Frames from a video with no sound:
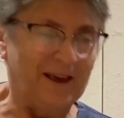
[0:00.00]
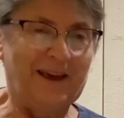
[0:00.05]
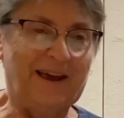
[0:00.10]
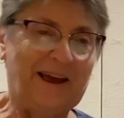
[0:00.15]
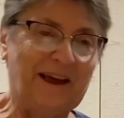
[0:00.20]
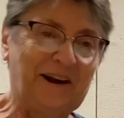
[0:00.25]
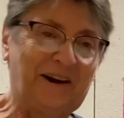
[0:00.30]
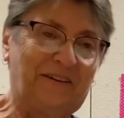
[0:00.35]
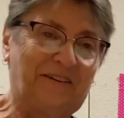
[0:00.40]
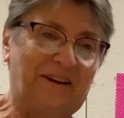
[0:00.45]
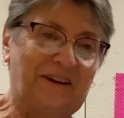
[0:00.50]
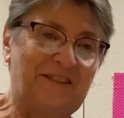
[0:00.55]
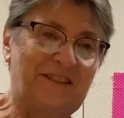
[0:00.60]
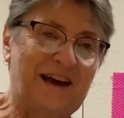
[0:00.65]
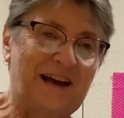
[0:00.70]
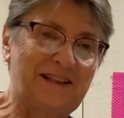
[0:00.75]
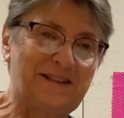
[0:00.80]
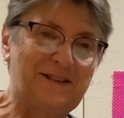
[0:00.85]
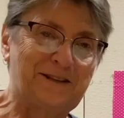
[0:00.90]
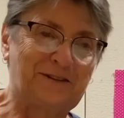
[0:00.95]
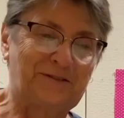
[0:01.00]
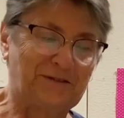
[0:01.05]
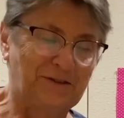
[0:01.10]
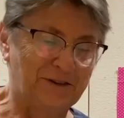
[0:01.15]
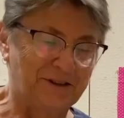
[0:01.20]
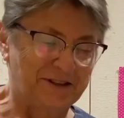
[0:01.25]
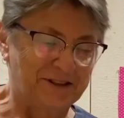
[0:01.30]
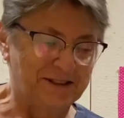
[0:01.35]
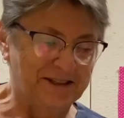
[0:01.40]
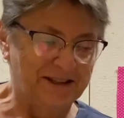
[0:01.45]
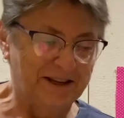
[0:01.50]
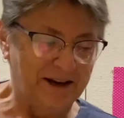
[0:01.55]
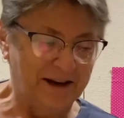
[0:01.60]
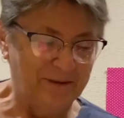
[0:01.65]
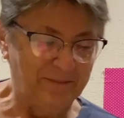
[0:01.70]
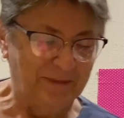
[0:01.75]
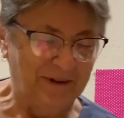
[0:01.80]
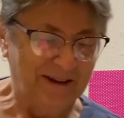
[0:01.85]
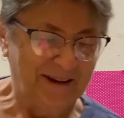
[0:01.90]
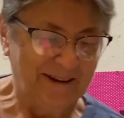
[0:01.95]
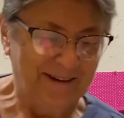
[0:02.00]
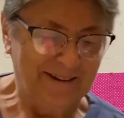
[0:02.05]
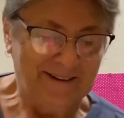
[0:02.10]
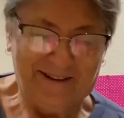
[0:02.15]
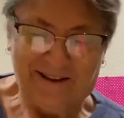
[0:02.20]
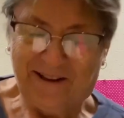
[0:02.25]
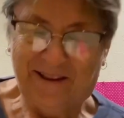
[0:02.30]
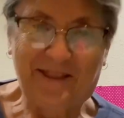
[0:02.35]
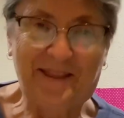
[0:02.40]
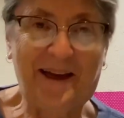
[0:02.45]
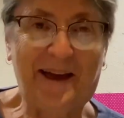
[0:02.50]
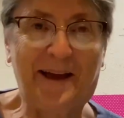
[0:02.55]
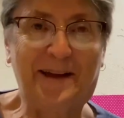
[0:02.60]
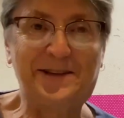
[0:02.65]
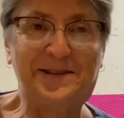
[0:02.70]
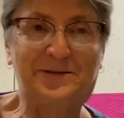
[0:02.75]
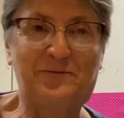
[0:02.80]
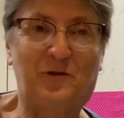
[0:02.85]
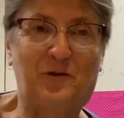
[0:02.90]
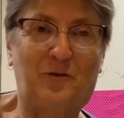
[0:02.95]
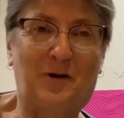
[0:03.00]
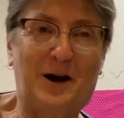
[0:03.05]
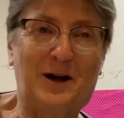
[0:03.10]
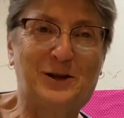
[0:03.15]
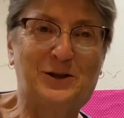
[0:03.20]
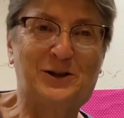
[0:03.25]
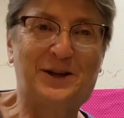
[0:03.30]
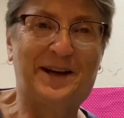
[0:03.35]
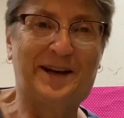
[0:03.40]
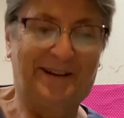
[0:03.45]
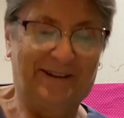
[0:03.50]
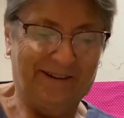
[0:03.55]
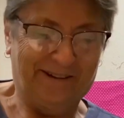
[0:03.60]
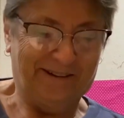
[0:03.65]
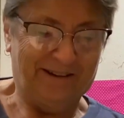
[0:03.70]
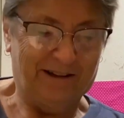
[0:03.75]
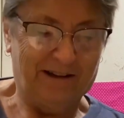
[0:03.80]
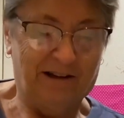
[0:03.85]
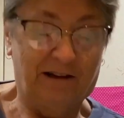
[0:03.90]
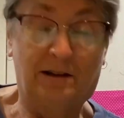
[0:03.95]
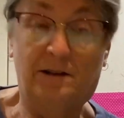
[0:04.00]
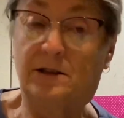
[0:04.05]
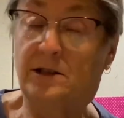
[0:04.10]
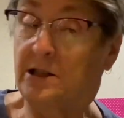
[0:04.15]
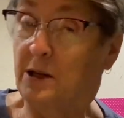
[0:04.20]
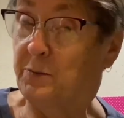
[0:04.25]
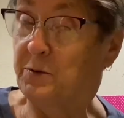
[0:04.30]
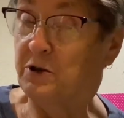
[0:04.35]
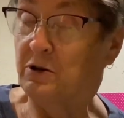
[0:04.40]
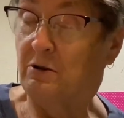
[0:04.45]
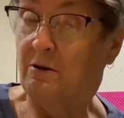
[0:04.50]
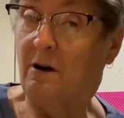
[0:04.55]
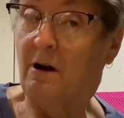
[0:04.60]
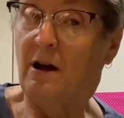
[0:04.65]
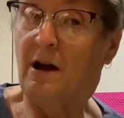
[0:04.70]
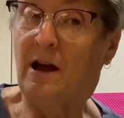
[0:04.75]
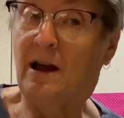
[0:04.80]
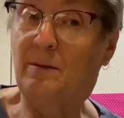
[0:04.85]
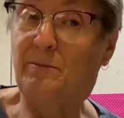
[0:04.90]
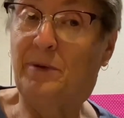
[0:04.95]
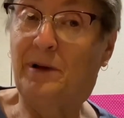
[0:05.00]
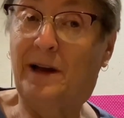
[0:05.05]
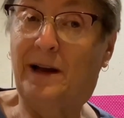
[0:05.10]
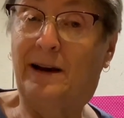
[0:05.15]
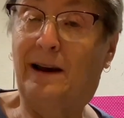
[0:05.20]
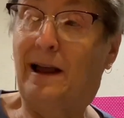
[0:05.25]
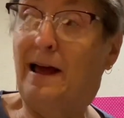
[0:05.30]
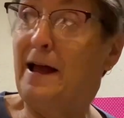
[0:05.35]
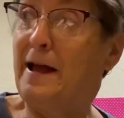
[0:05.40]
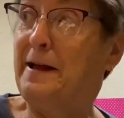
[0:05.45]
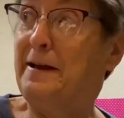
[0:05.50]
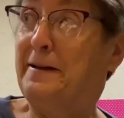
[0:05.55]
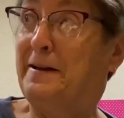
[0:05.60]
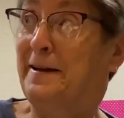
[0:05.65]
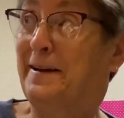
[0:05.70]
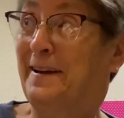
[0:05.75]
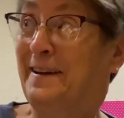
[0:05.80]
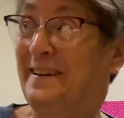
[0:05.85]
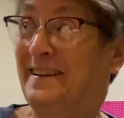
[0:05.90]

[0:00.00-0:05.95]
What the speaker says: Anyway, that's it for this time. Thanks for watching. Subscribe and like.